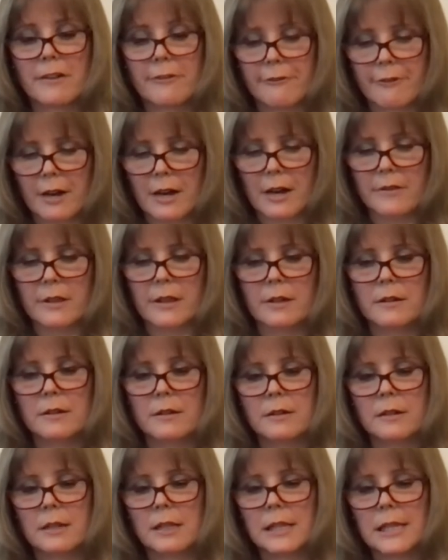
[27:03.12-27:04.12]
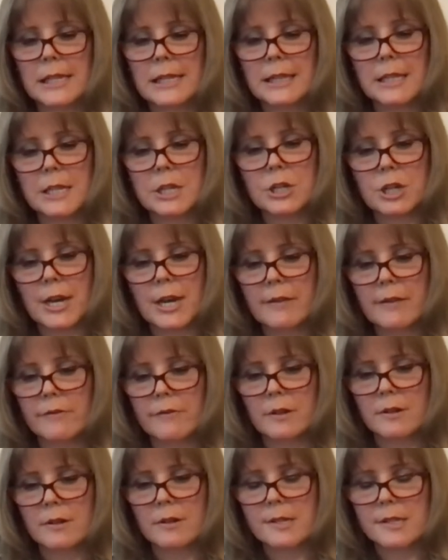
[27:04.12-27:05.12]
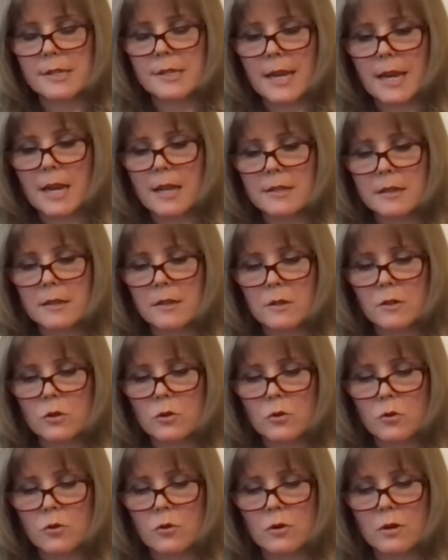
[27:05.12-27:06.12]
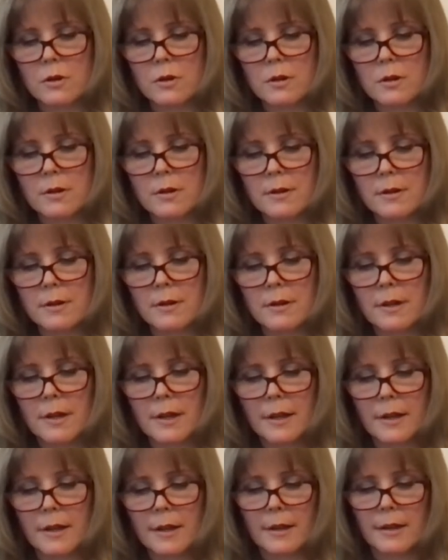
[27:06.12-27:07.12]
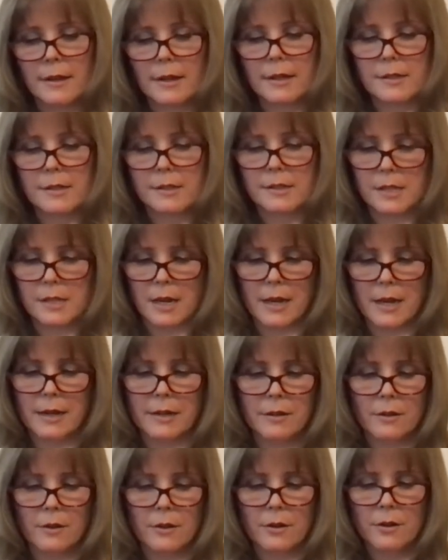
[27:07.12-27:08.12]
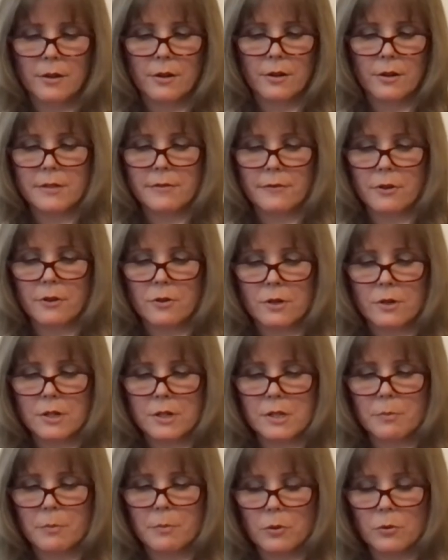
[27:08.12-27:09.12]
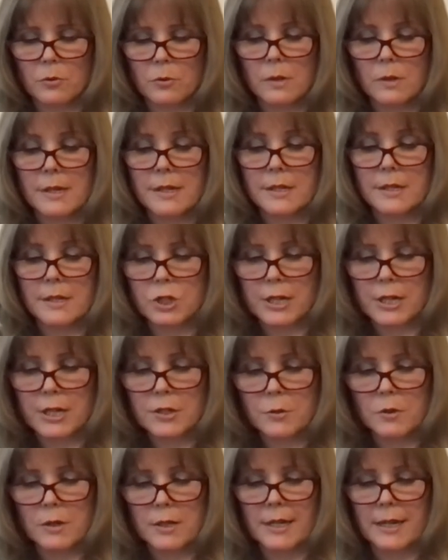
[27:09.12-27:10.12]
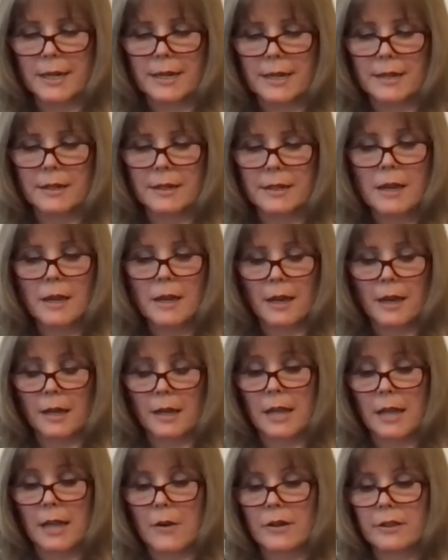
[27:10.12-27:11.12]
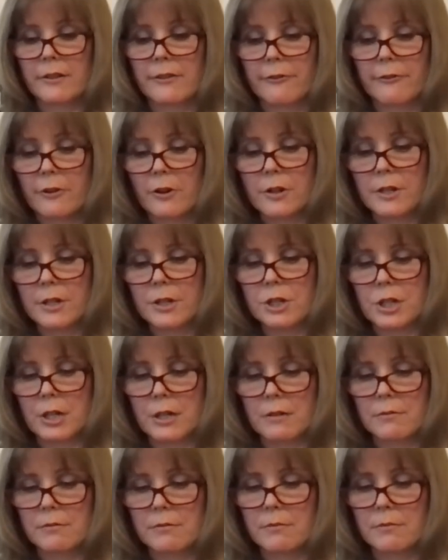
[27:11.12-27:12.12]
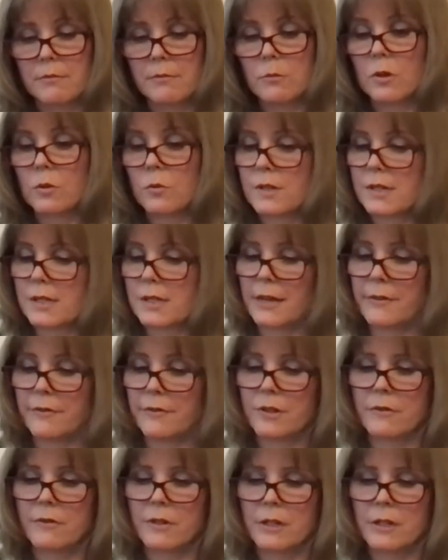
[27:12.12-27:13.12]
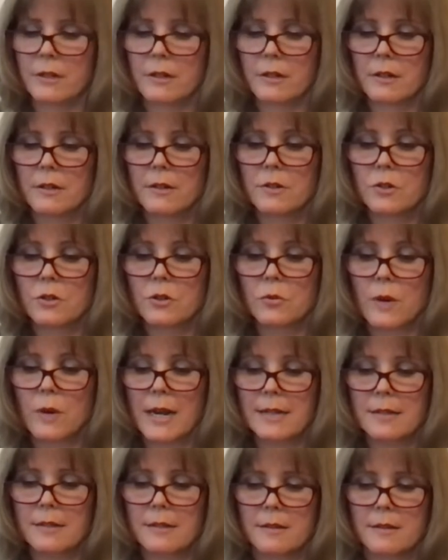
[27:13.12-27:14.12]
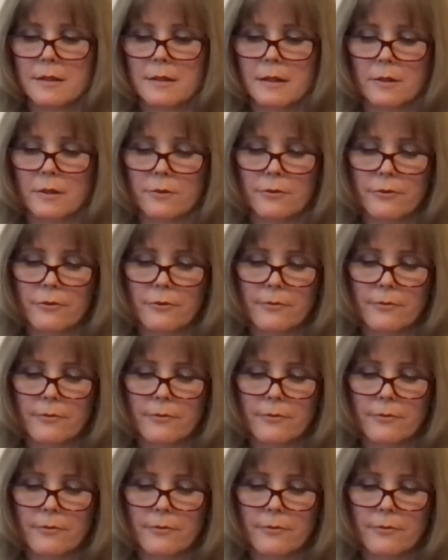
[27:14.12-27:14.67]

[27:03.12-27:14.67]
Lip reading: father, cleanly shaven, stands at the door. Inside, Earth's furious pull has gentled again, allowing the furniture, what was left of it, to right itself.